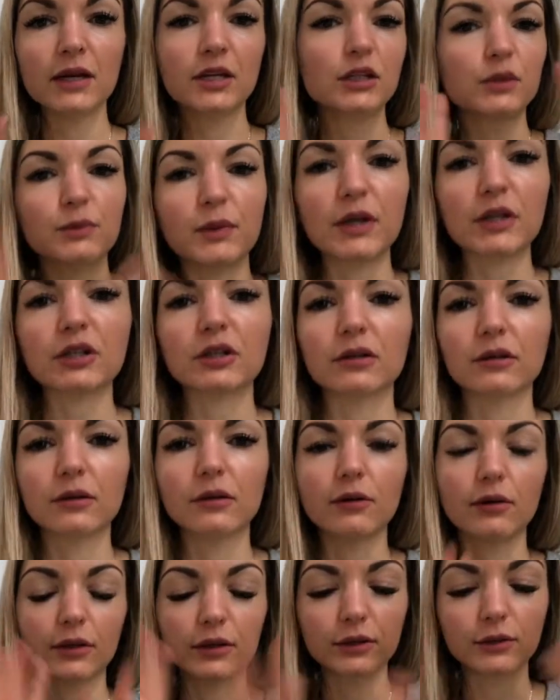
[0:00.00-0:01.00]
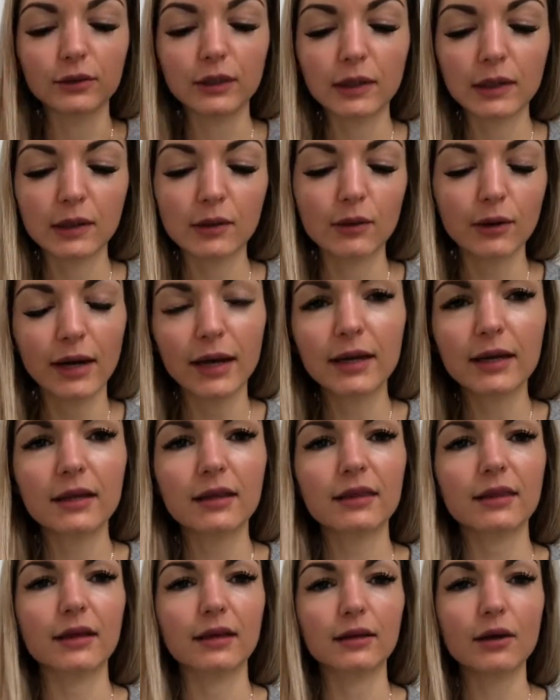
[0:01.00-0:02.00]
special or unique or
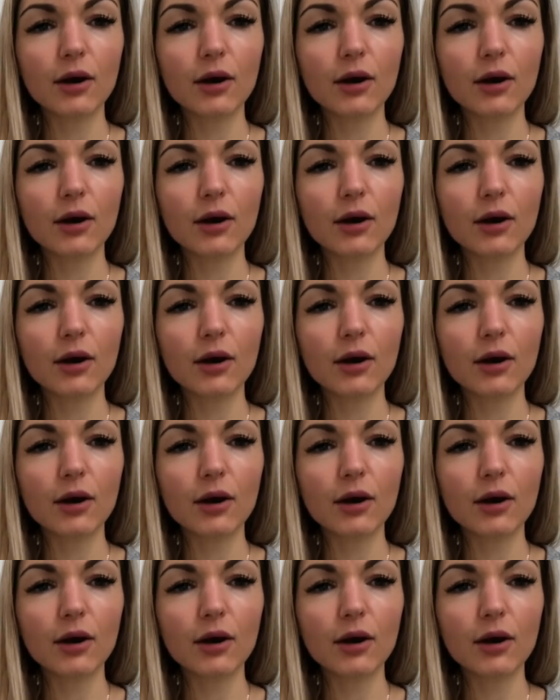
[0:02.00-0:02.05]
anything.